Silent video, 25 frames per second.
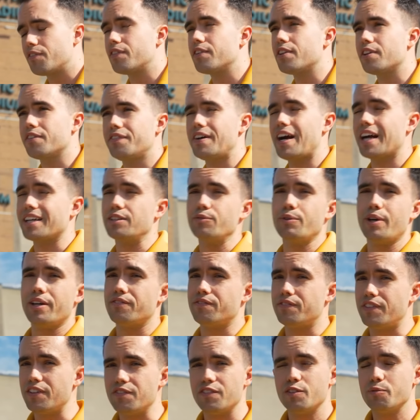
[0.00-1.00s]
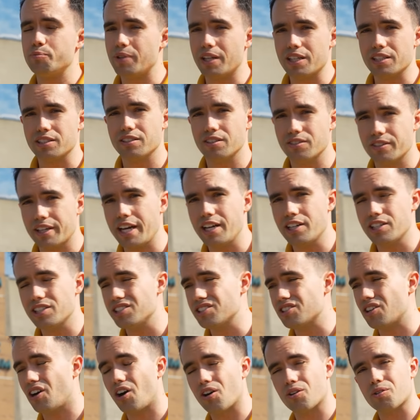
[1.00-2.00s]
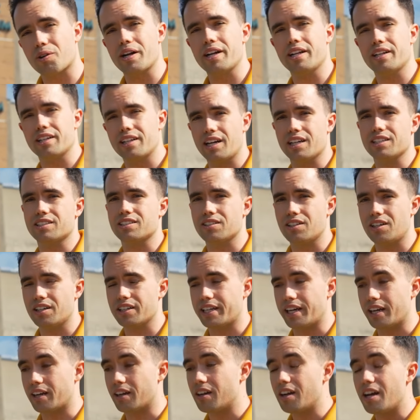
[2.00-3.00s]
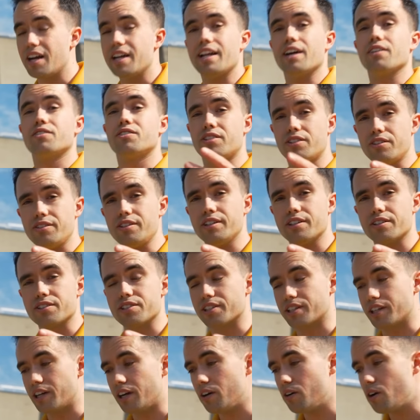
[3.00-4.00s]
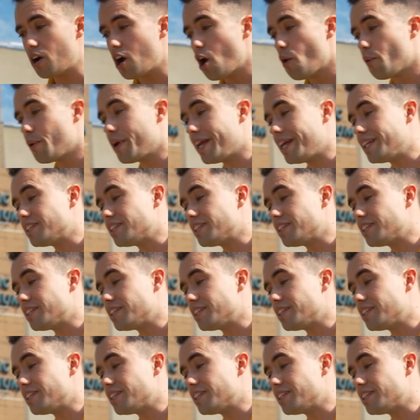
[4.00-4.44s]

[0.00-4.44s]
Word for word: for the fact that we had 50 plus locations already at Augusta Lawn Care. Now, two years ago, we